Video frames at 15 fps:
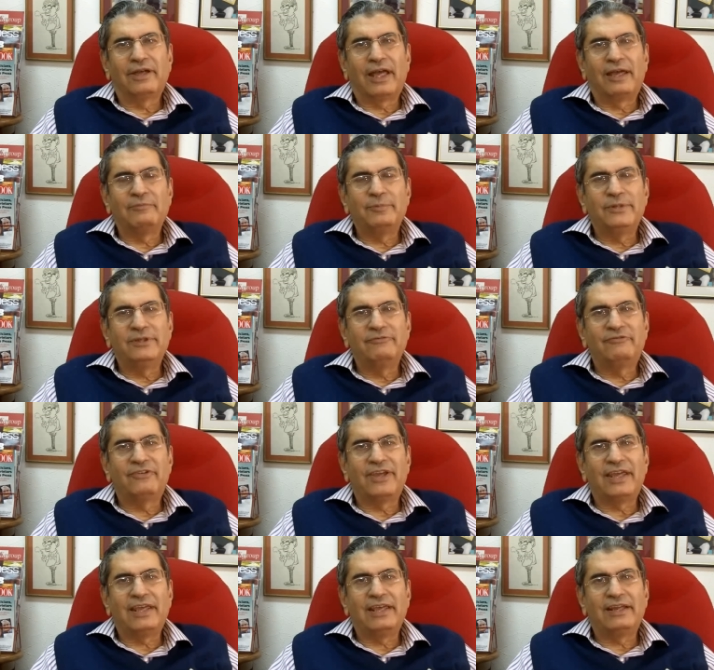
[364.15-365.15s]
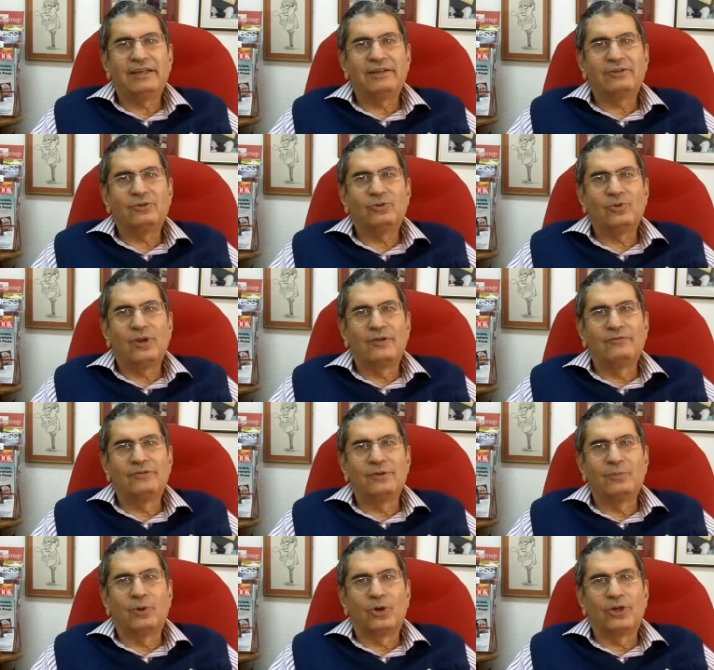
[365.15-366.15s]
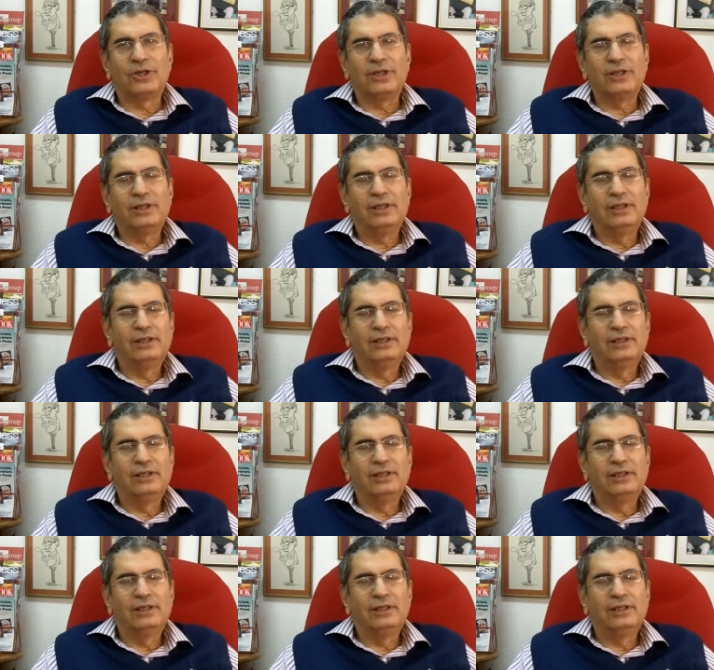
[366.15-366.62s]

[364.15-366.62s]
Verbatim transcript: I've been fair to everybody.